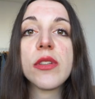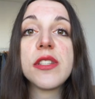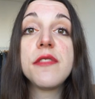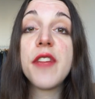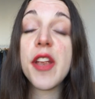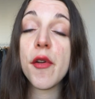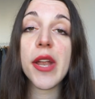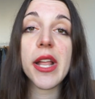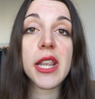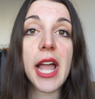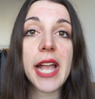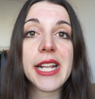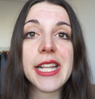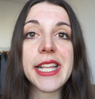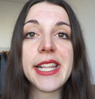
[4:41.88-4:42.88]
it's very
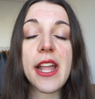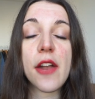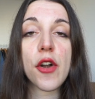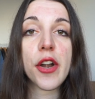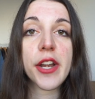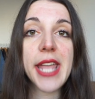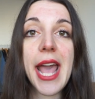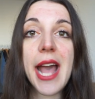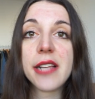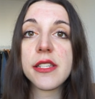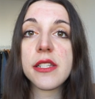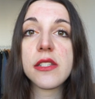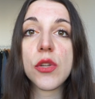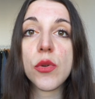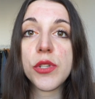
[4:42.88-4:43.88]
unlikely that our
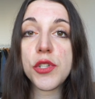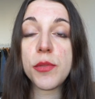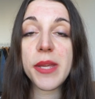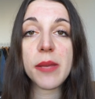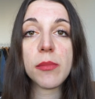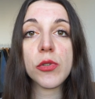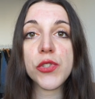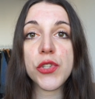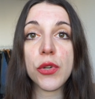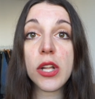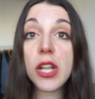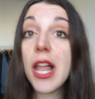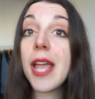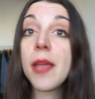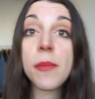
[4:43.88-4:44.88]
cat is going to be able to
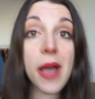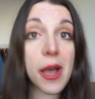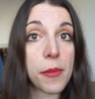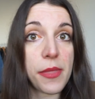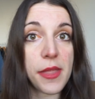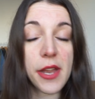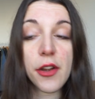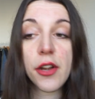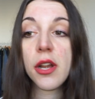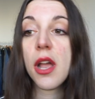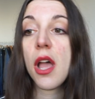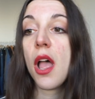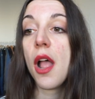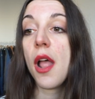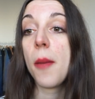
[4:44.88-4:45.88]
climb up there,
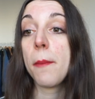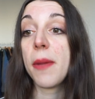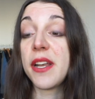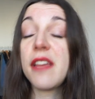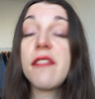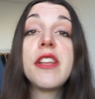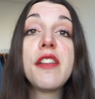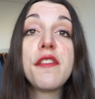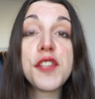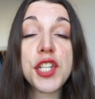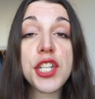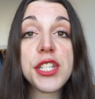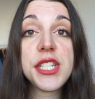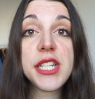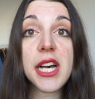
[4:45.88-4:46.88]
but even if
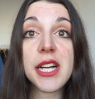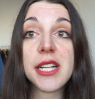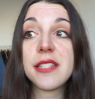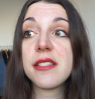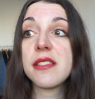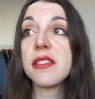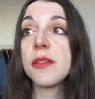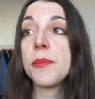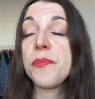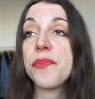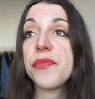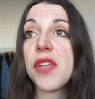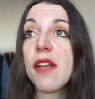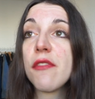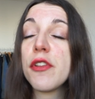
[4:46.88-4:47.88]
she does,
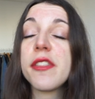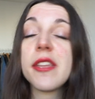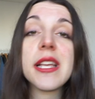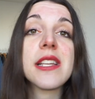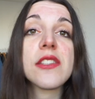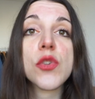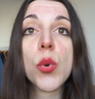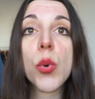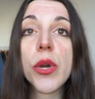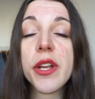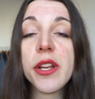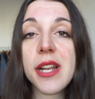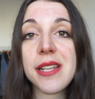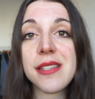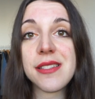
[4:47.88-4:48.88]
everything is
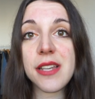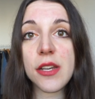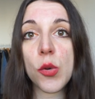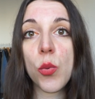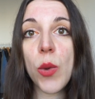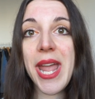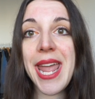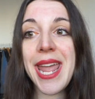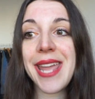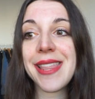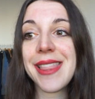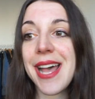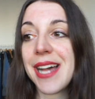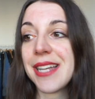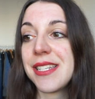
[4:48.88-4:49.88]
organized in a
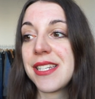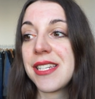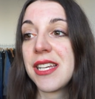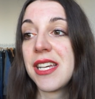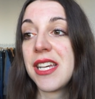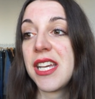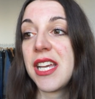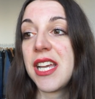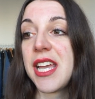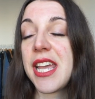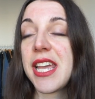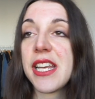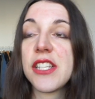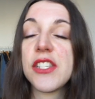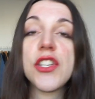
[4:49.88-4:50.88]
way that
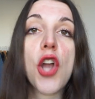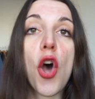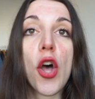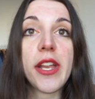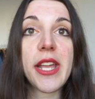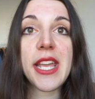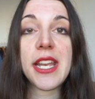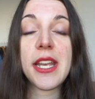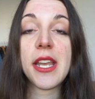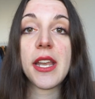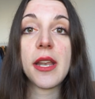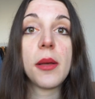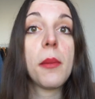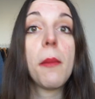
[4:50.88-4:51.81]
it is not in